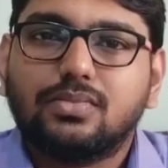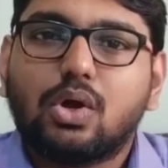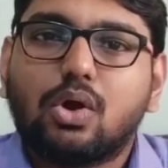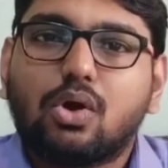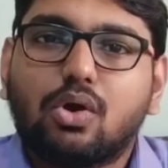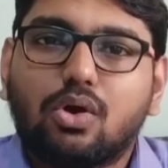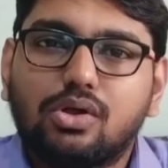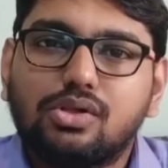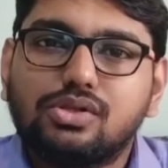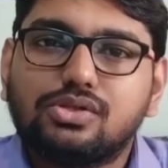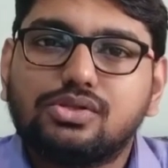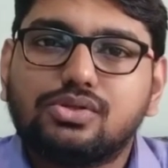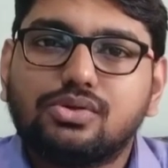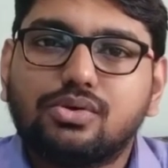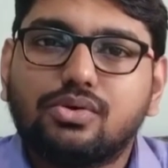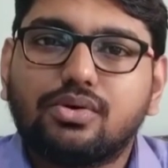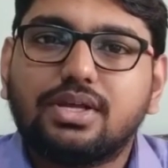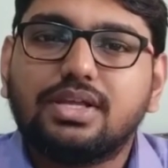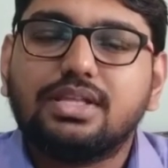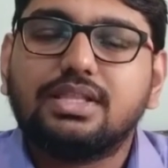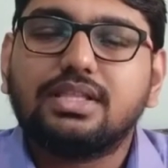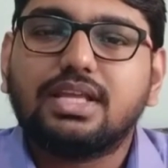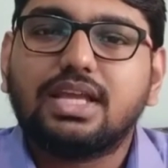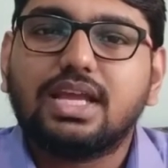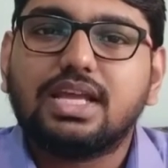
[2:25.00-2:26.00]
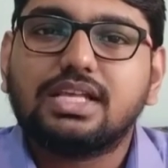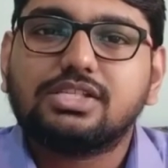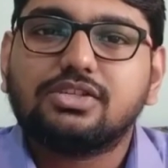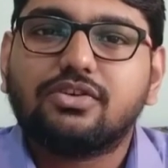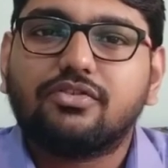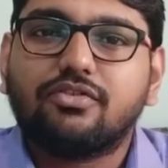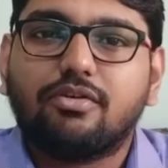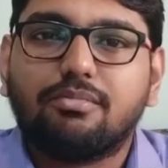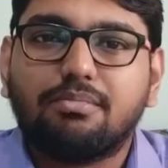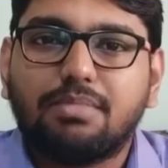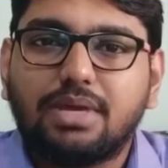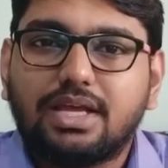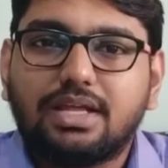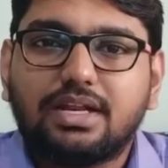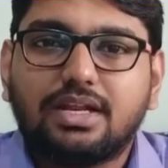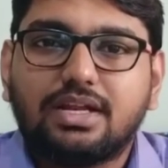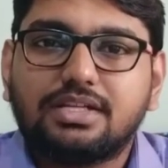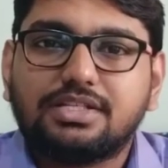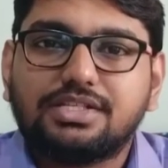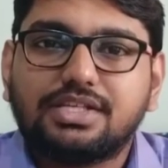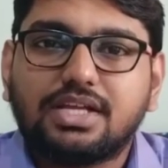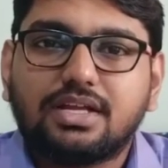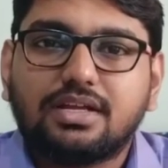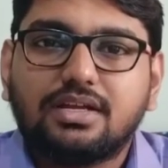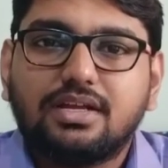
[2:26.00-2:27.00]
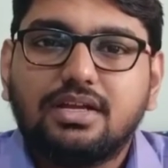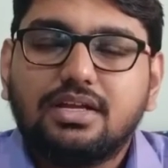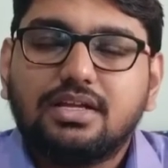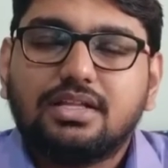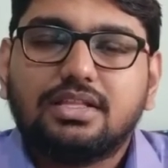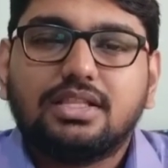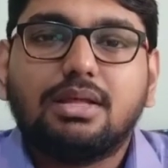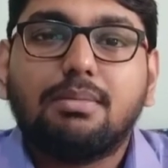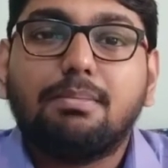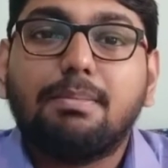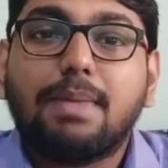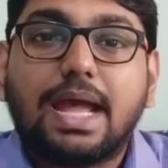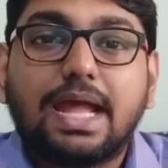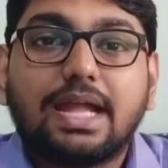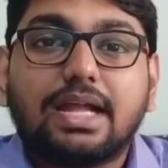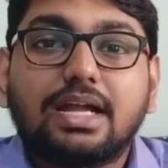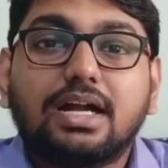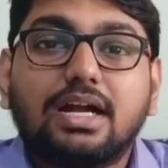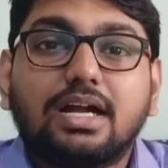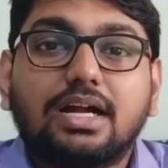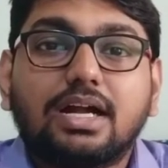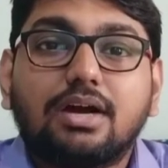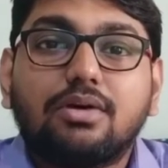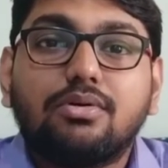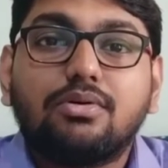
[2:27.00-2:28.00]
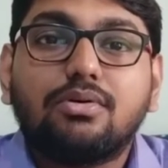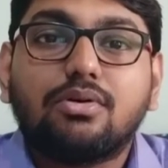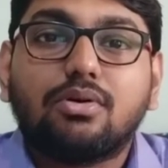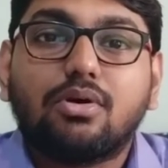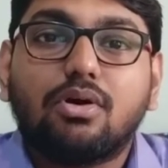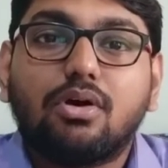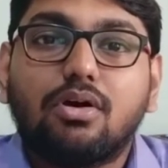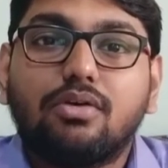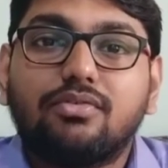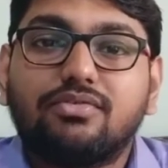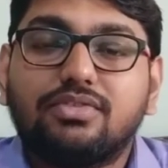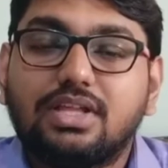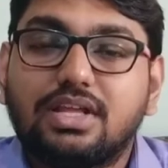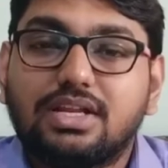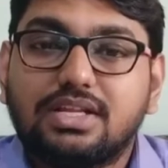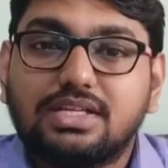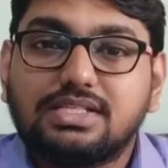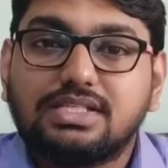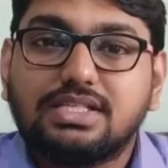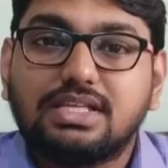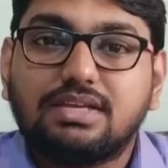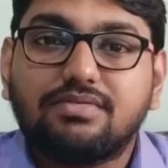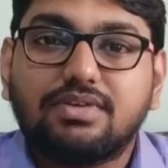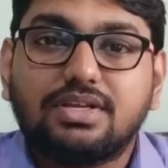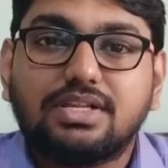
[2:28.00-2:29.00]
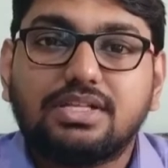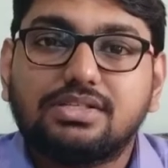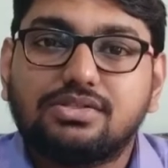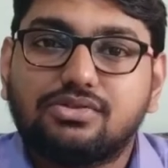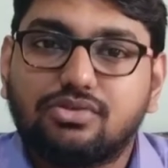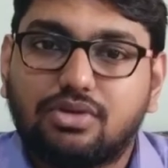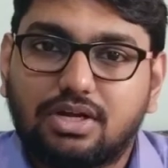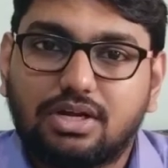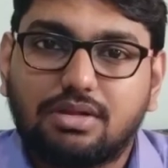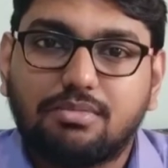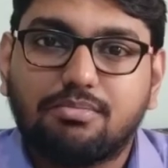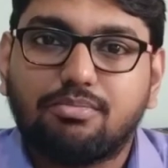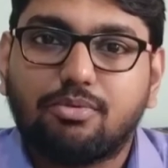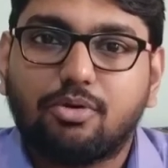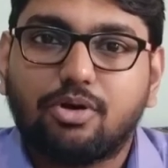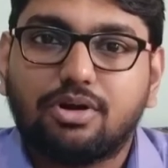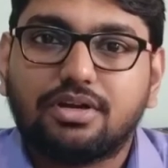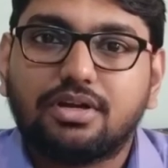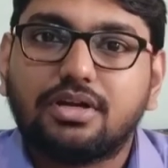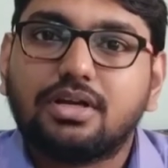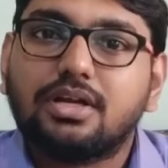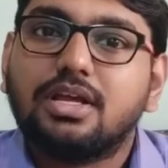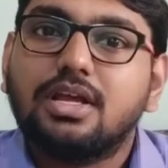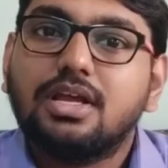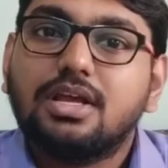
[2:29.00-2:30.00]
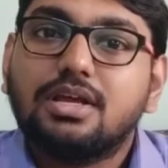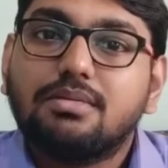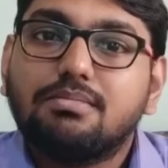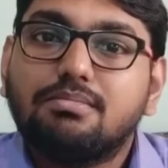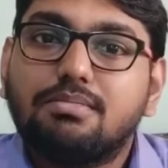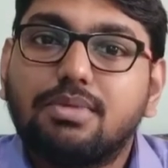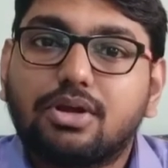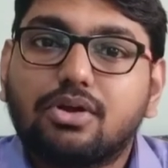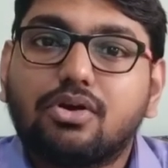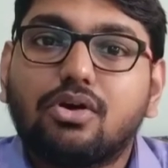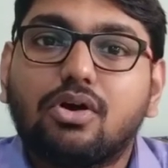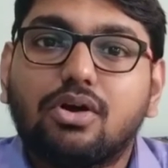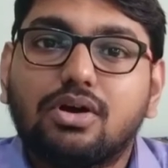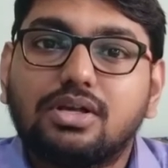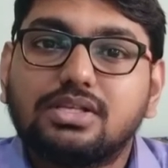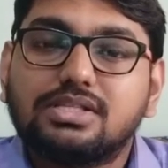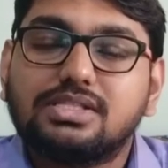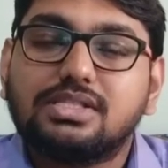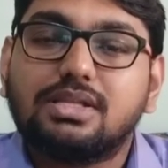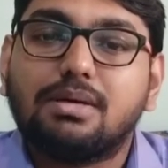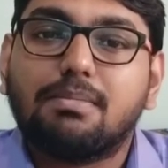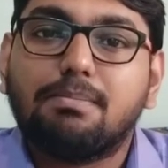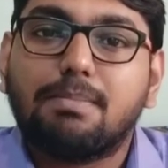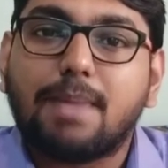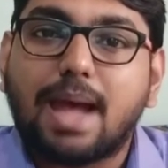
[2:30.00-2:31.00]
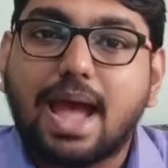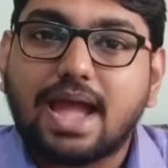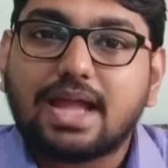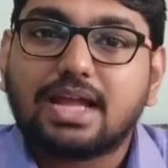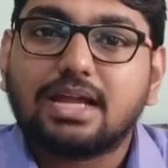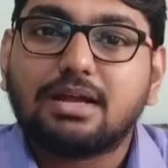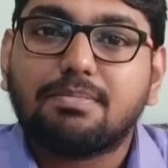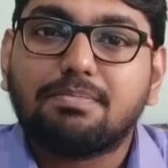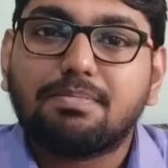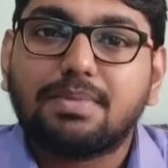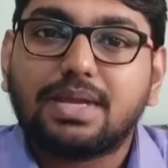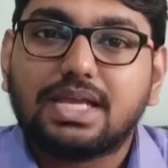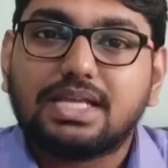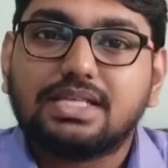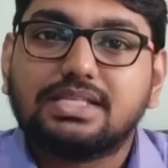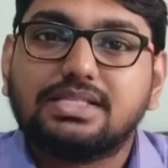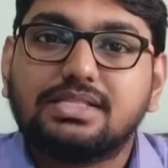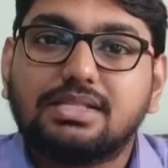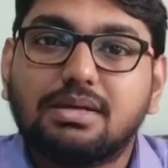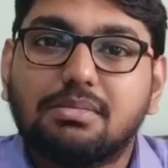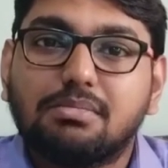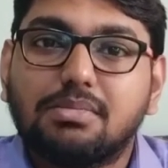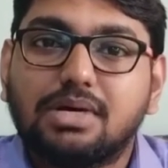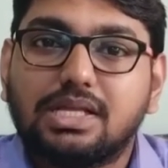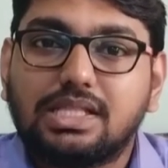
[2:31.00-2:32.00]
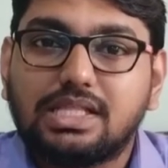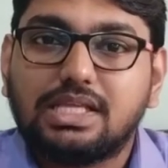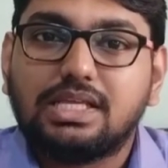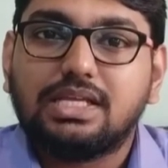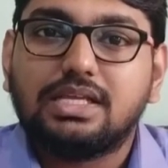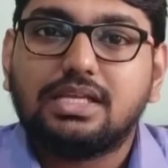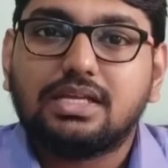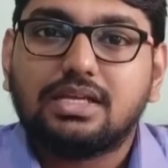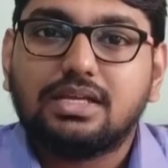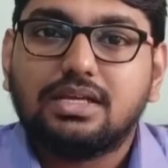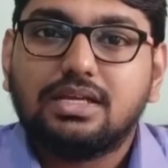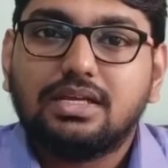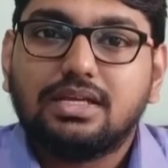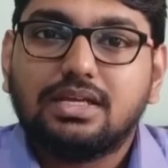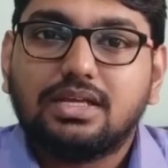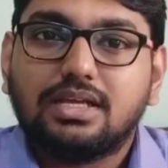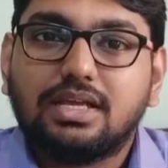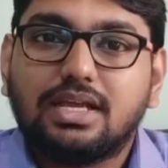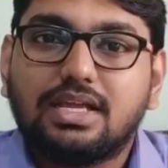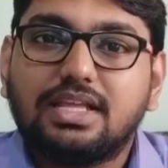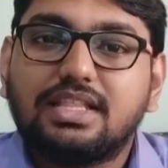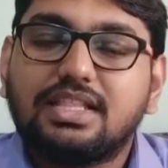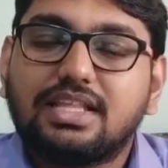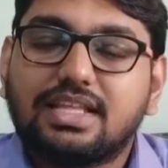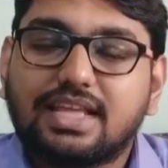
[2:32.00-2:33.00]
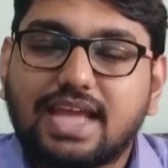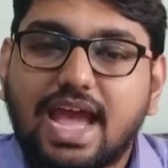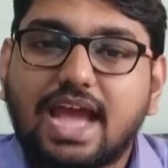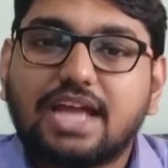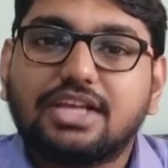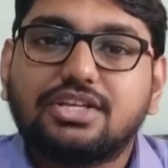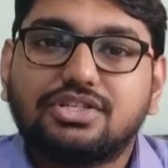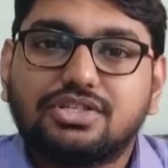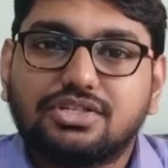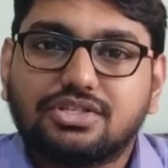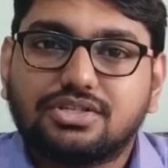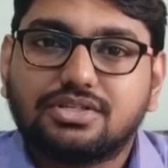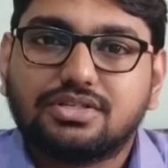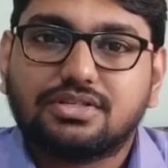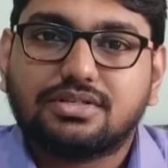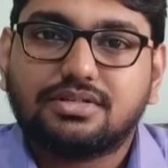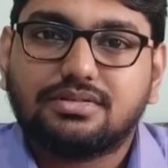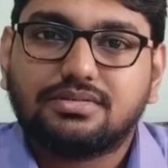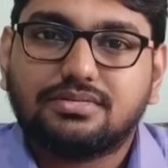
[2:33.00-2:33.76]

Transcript: Also, in case of a bearer check, the bank account of the receiver is not important because the bank pays the money in cash.